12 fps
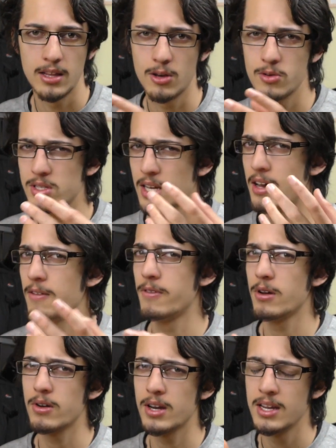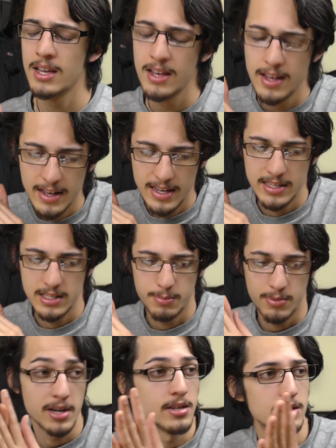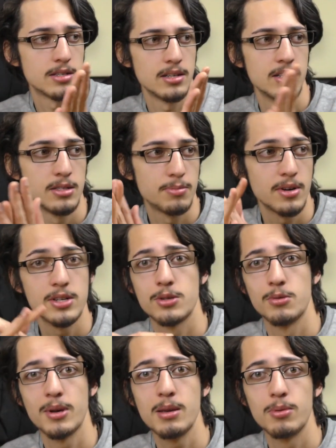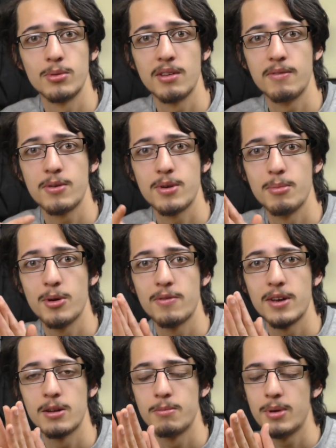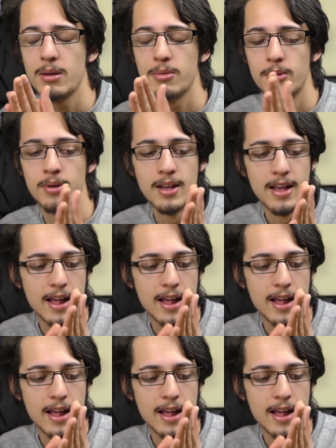Those are very inspirational people. They're very motivated people.